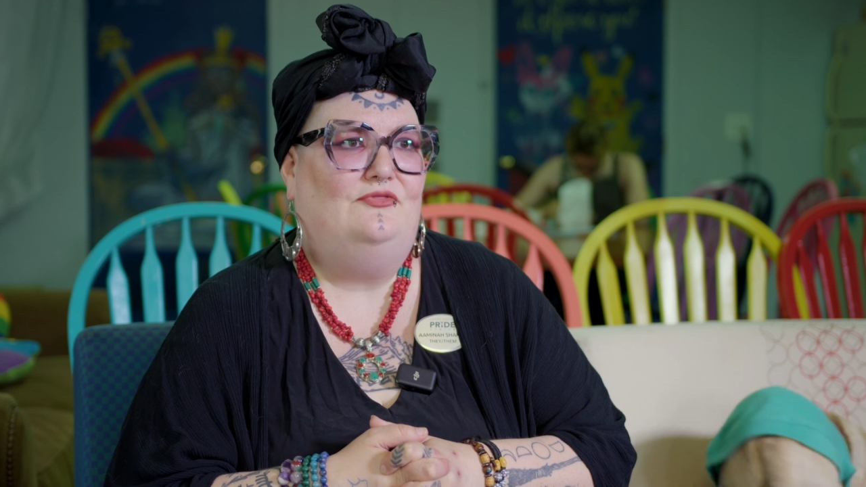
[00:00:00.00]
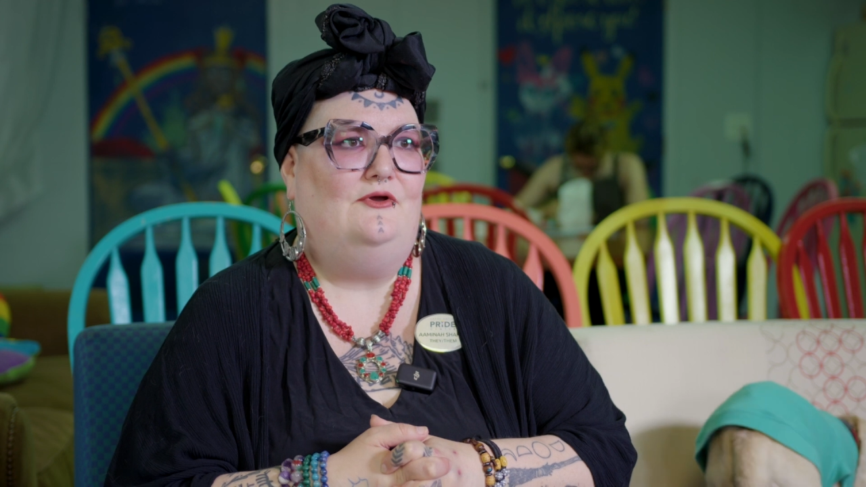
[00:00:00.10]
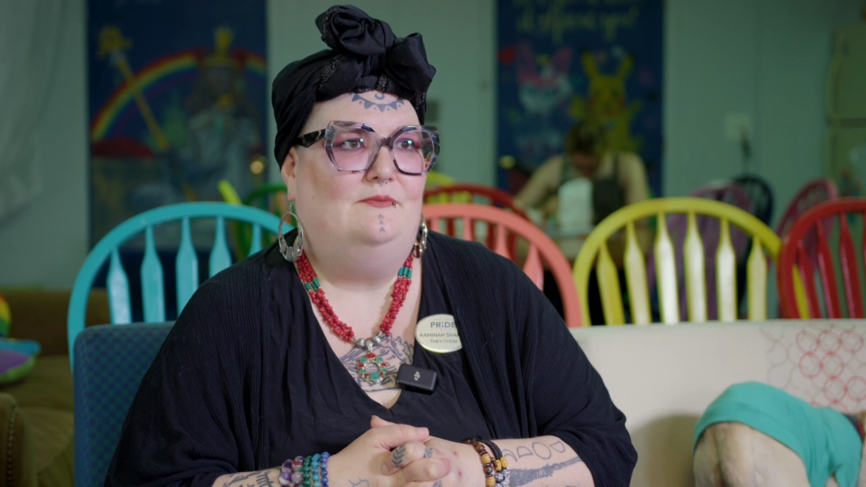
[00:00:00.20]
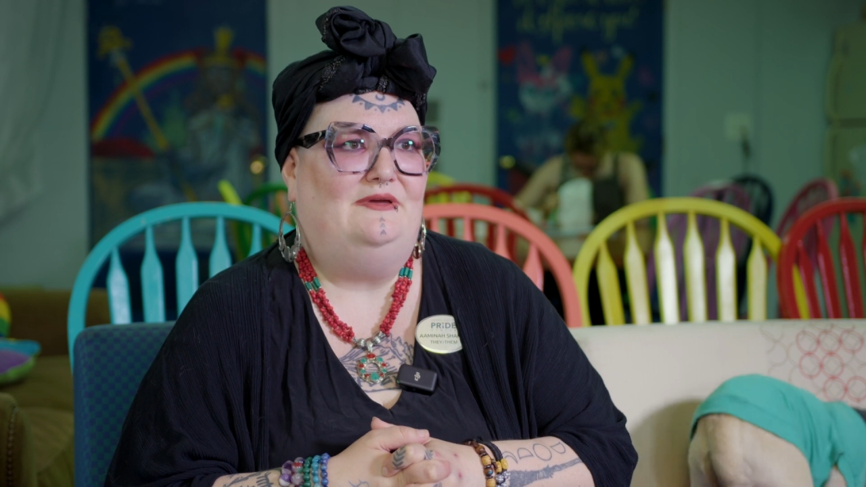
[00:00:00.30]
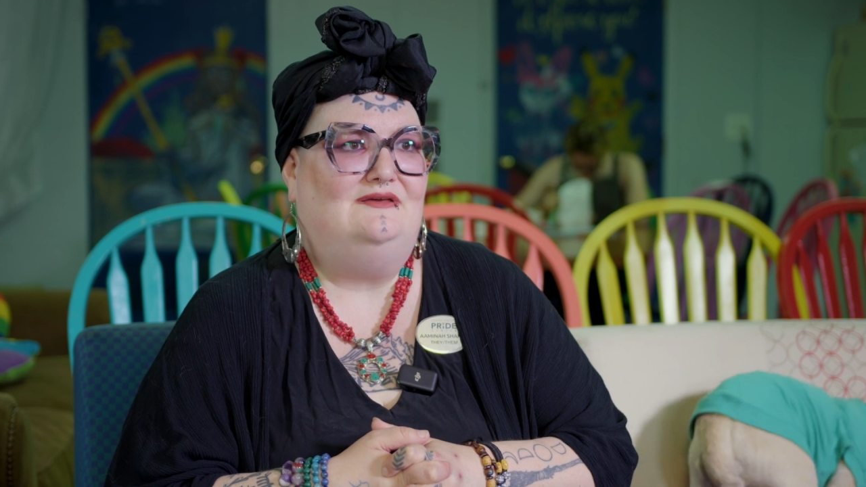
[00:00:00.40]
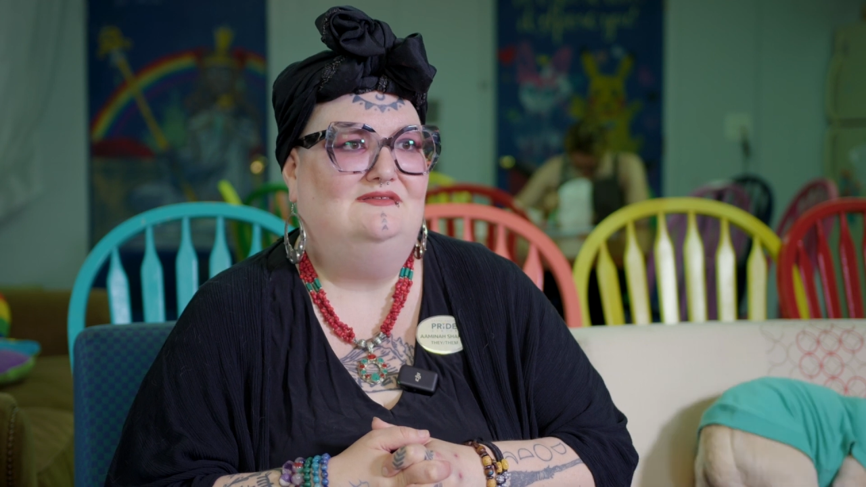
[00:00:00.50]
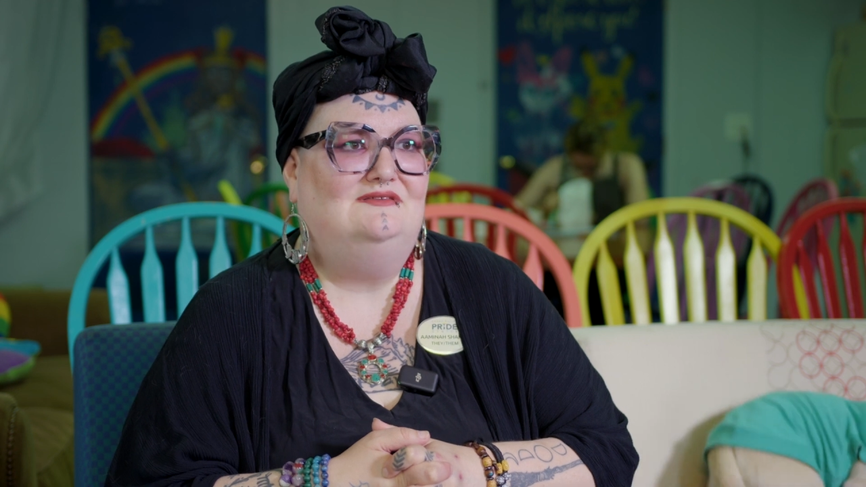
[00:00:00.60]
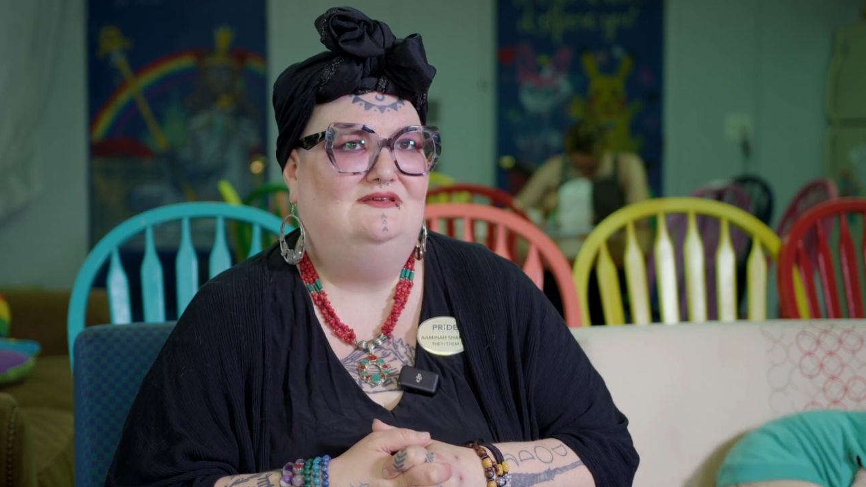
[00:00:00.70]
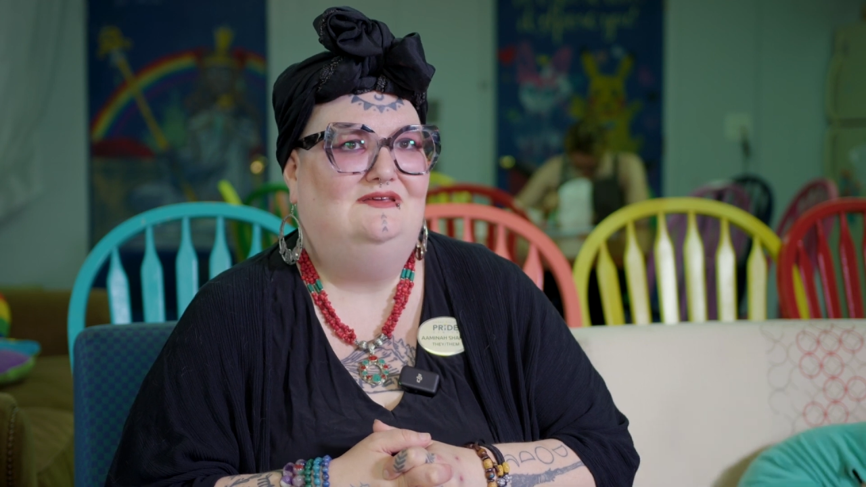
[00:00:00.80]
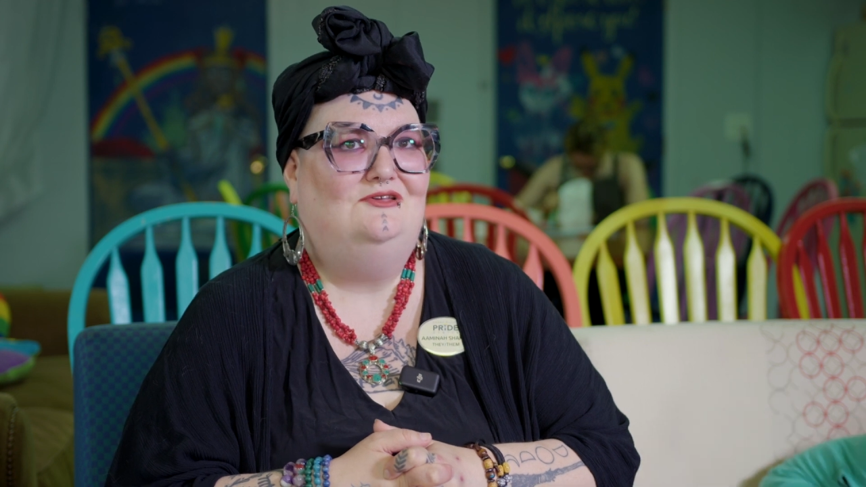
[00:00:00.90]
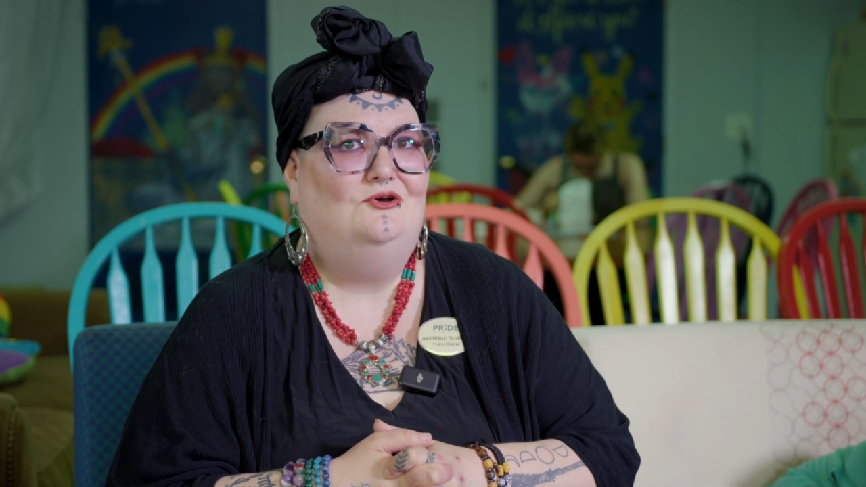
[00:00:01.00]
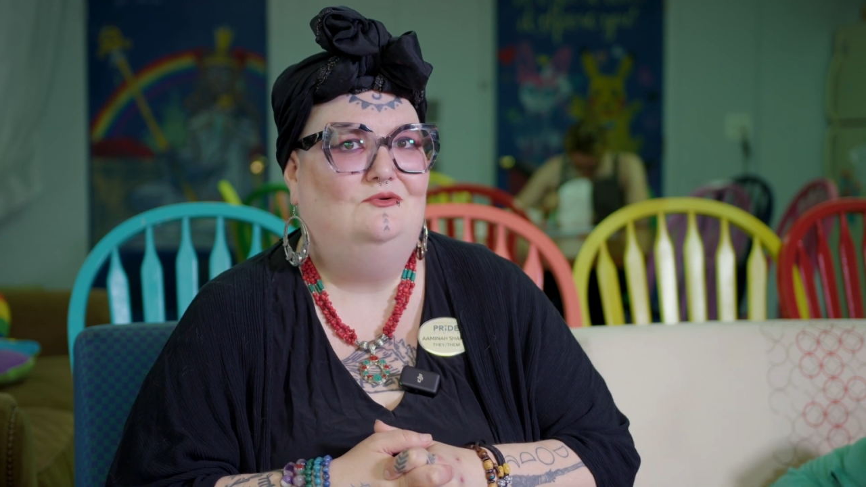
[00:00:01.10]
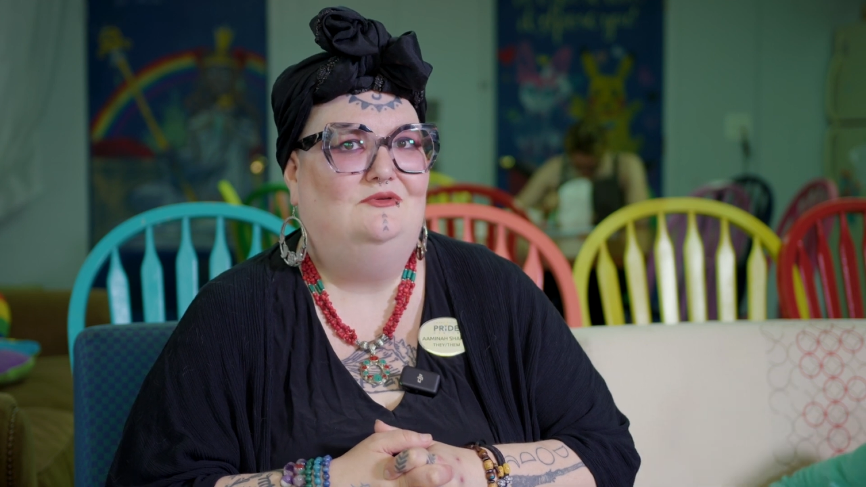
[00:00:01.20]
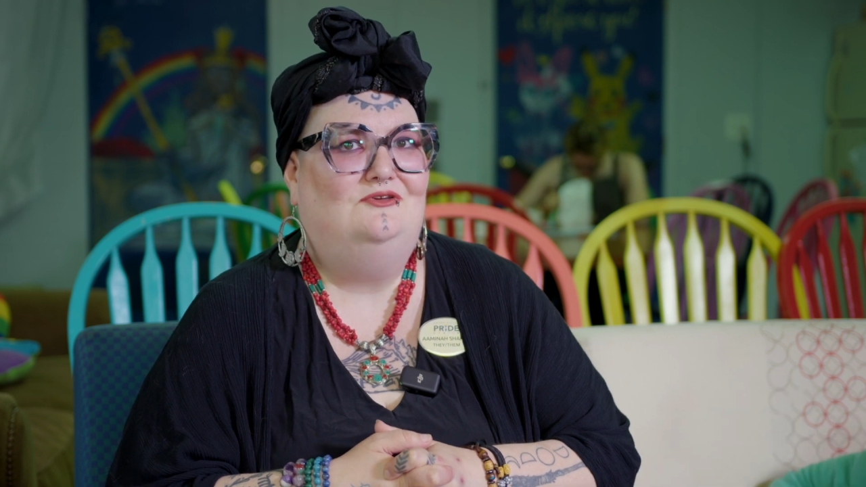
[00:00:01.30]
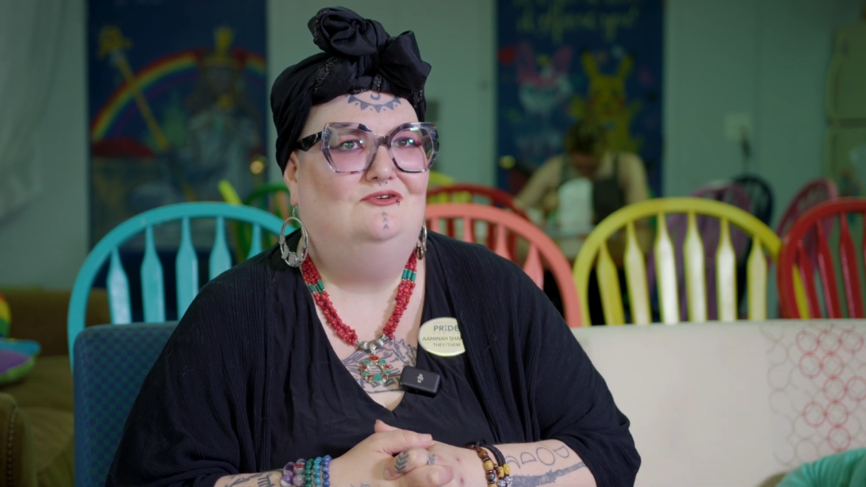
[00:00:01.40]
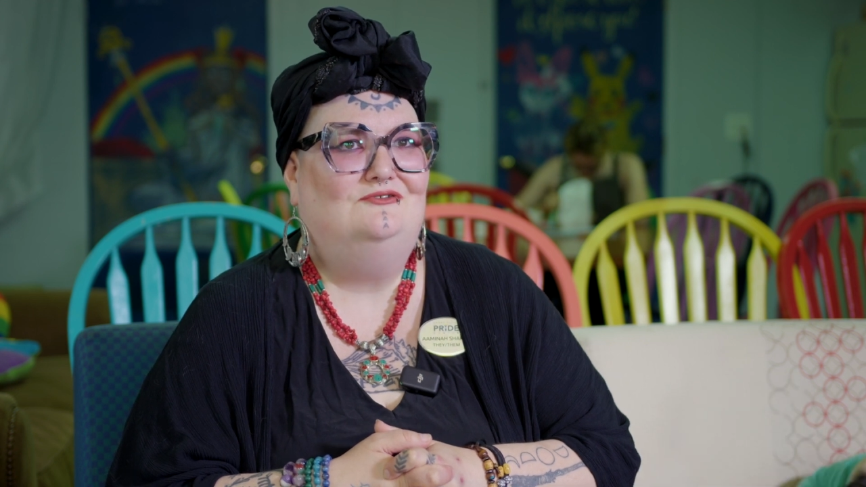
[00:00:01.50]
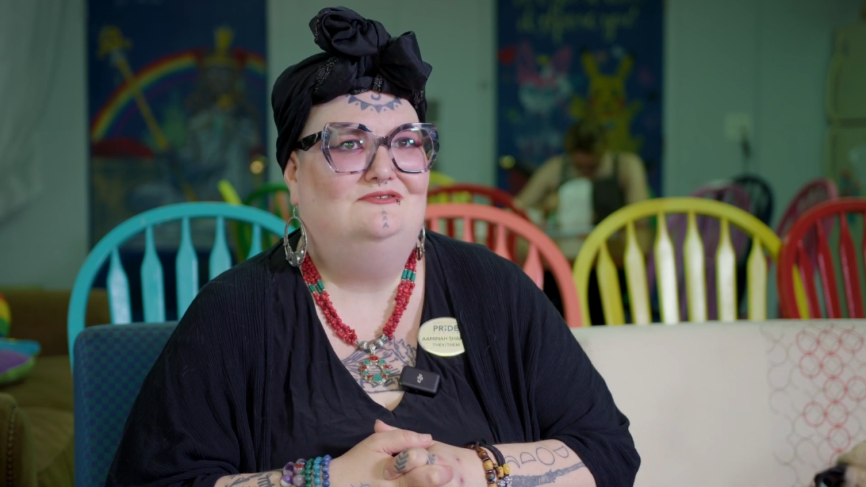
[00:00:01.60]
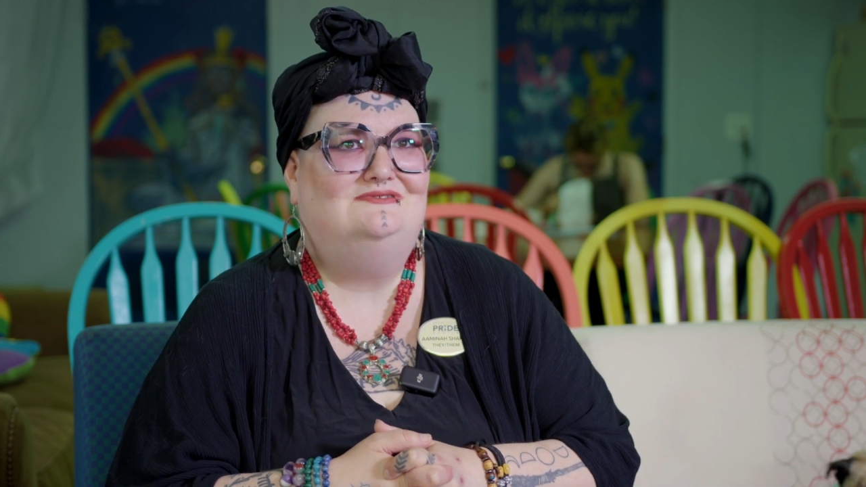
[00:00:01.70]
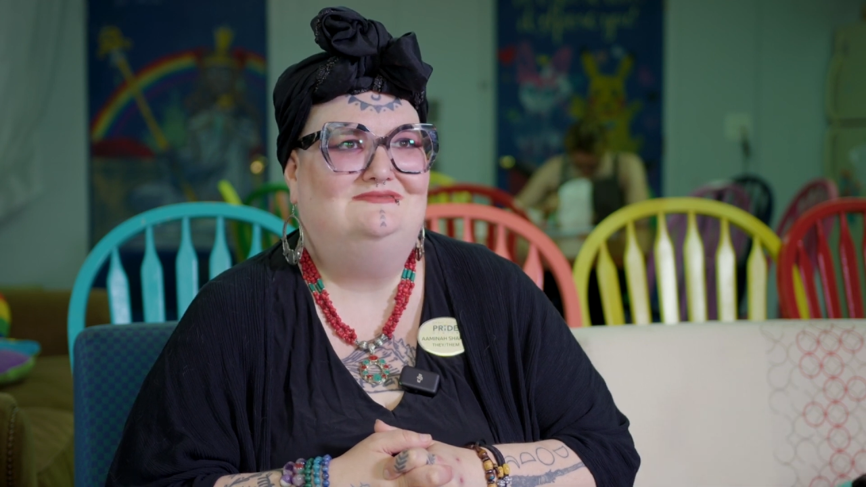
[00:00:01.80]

therapist, you know, you're